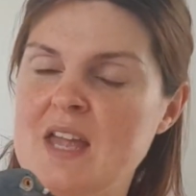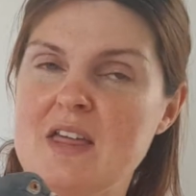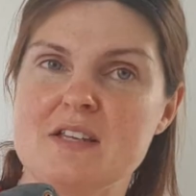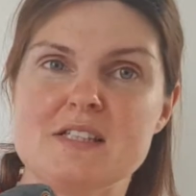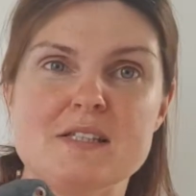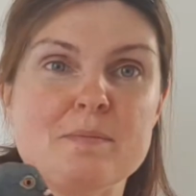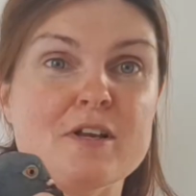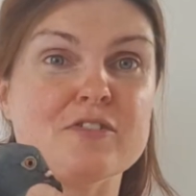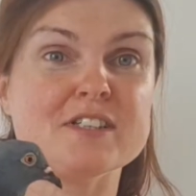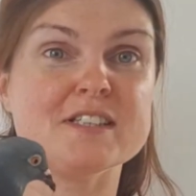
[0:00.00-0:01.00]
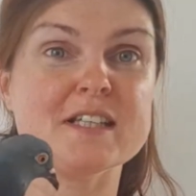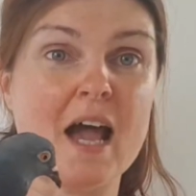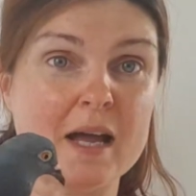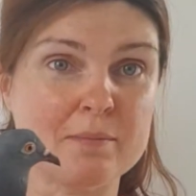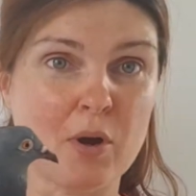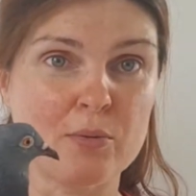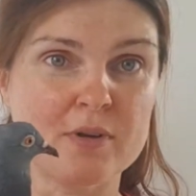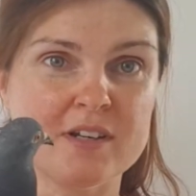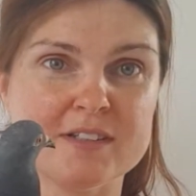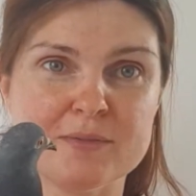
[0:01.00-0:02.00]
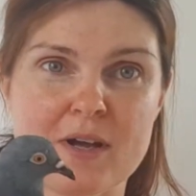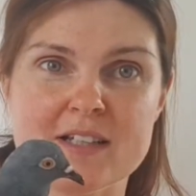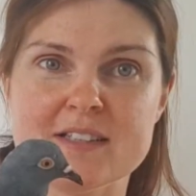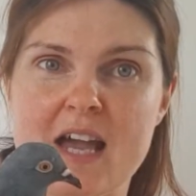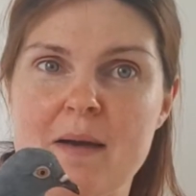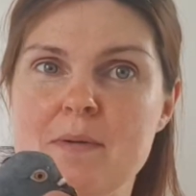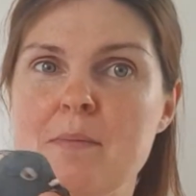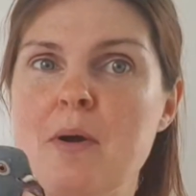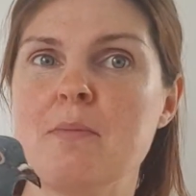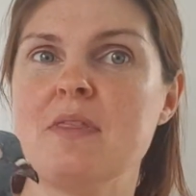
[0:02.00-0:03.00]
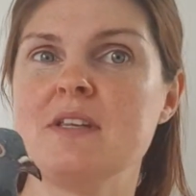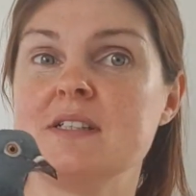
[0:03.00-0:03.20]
This is a bit of a sad moment as well as a happy moment.